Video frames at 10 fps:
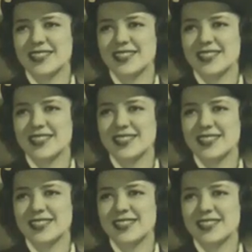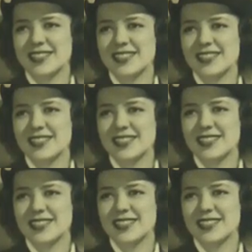
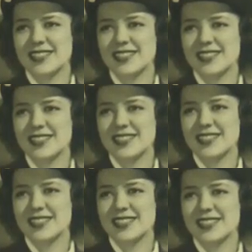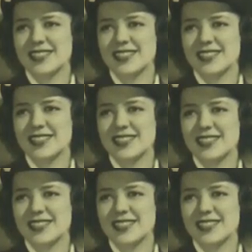[no speech]